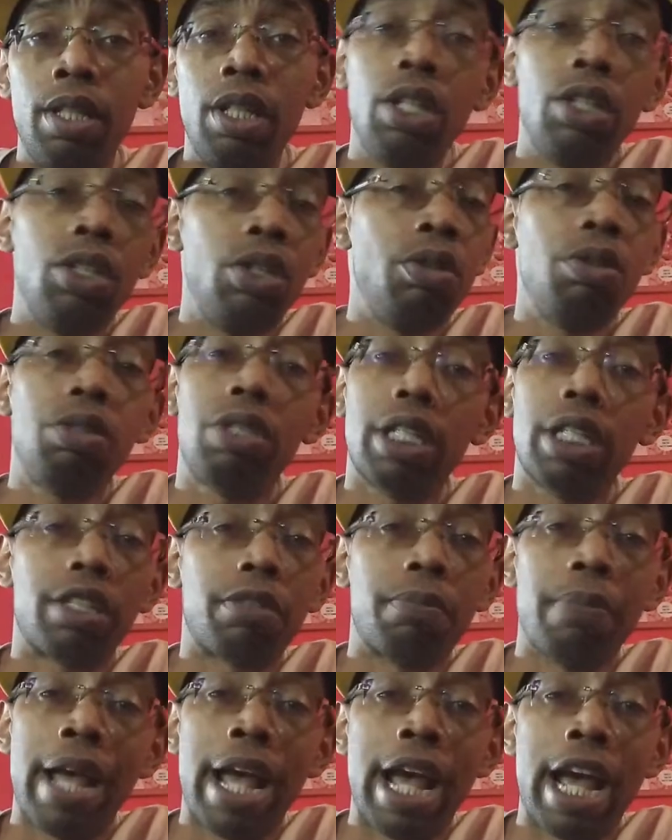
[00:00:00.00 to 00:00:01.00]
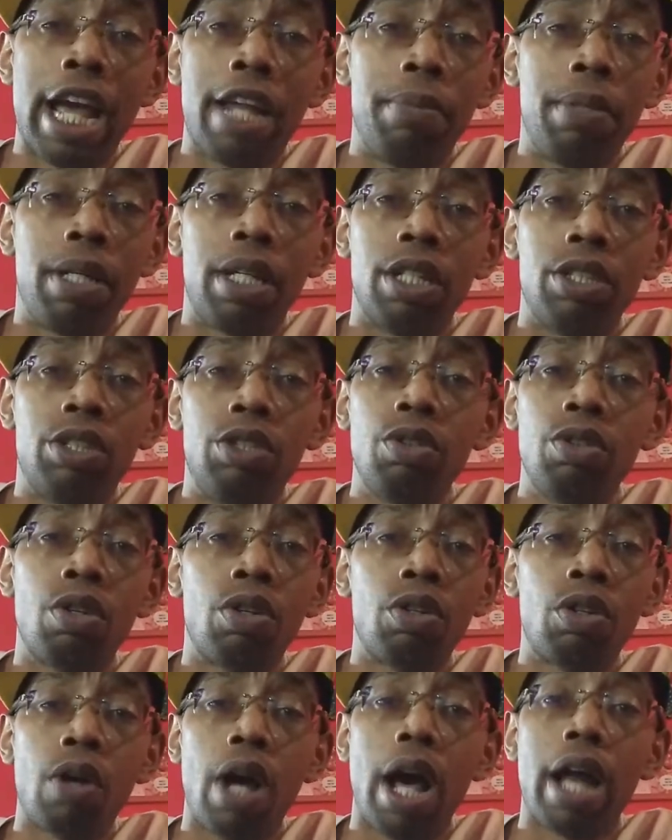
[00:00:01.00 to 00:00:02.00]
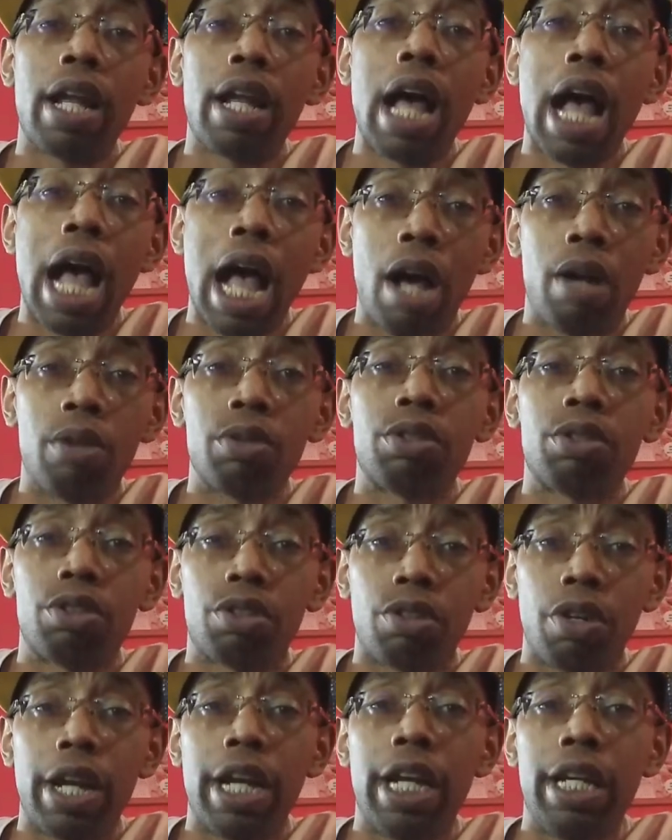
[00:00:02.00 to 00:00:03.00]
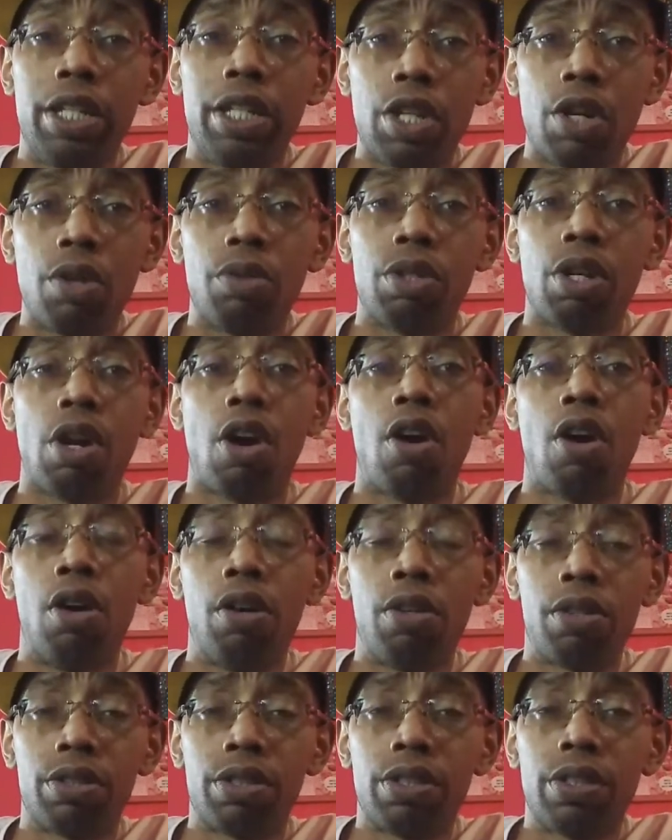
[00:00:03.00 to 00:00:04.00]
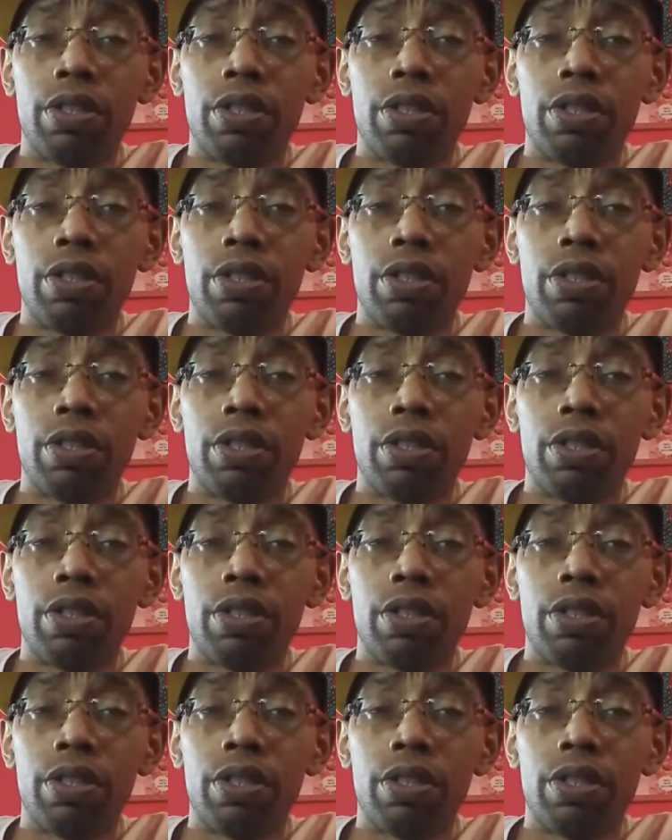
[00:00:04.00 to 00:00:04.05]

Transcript: You just mad because you don't know how to house train your dogs.